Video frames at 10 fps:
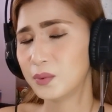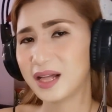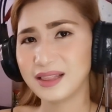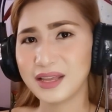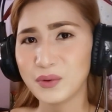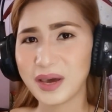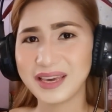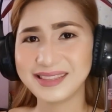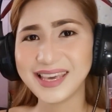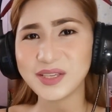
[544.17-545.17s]
Well,
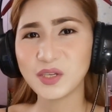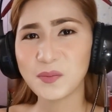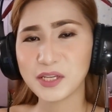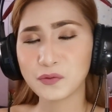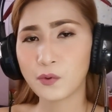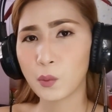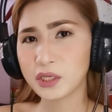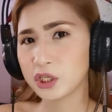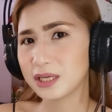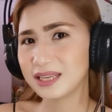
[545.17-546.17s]
anyway, thank you so much for
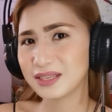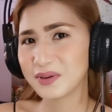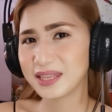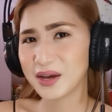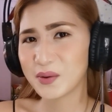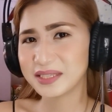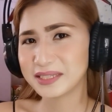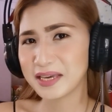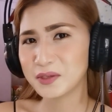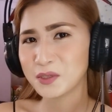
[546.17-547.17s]
watching this video
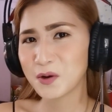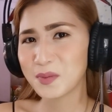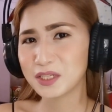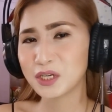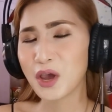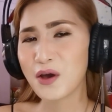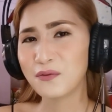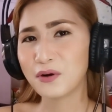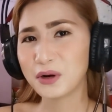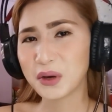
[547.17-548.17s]
and thank you so much
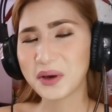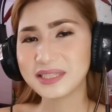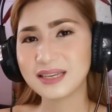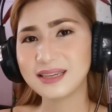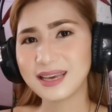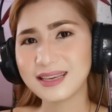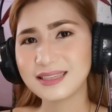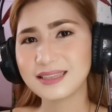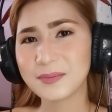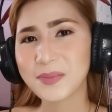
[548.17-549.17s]
for requesting
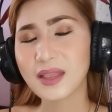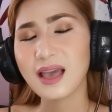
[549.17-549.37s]
this.